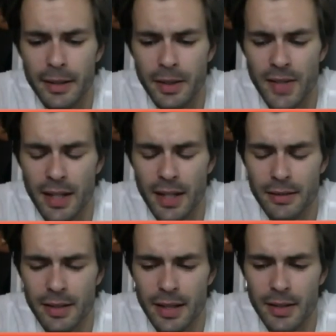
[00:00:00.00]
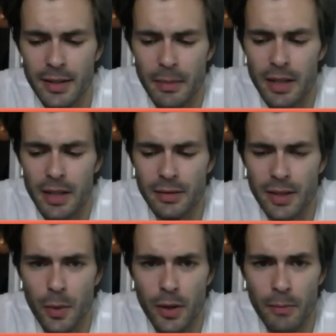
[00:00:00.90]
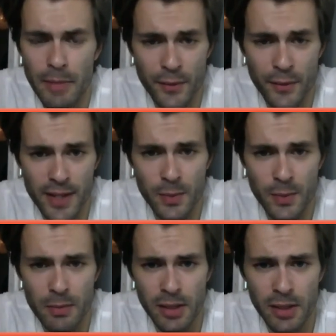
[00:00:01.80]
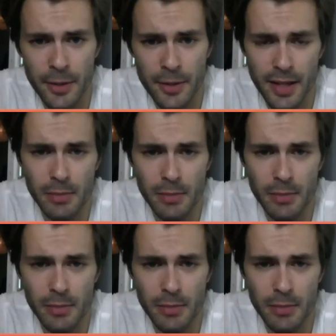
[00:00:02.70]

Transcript: you say, they were best friends with the military, then the